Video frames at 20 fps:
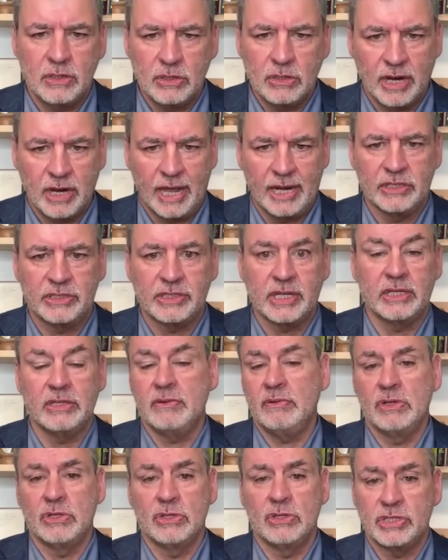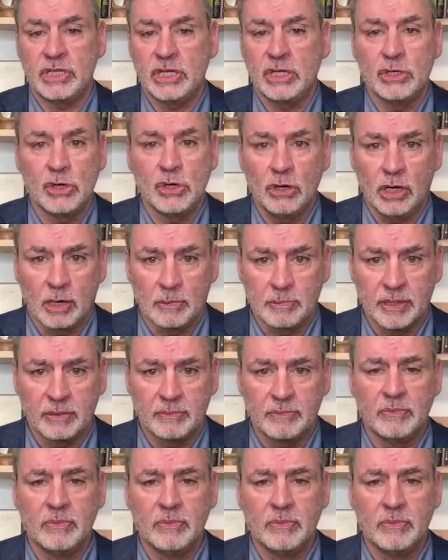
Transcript: United States, you can see Europe